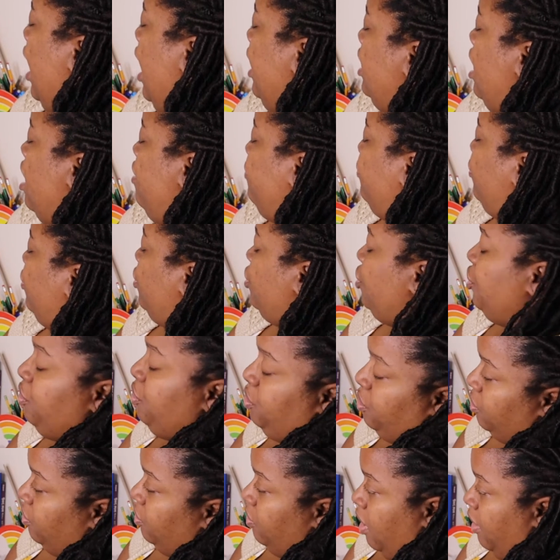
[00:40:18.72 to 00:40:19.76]
I never
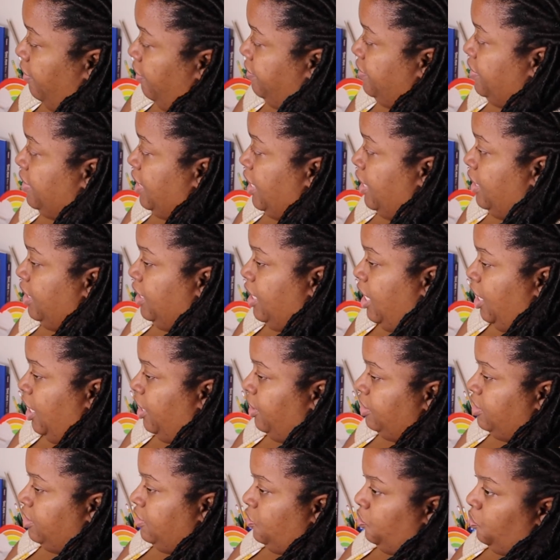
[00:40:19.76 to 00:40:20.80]
knew of
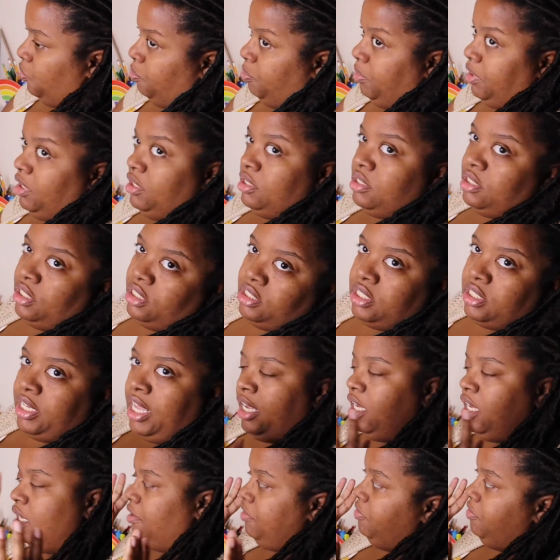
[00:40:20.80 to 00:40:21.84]
skincare to be such
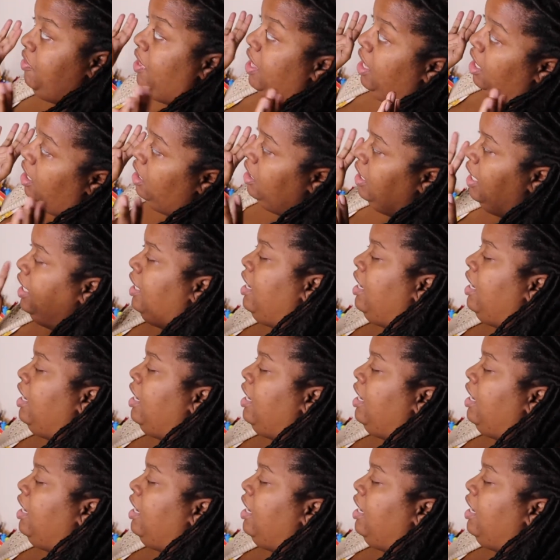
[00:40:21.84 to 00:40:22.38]
like a thing.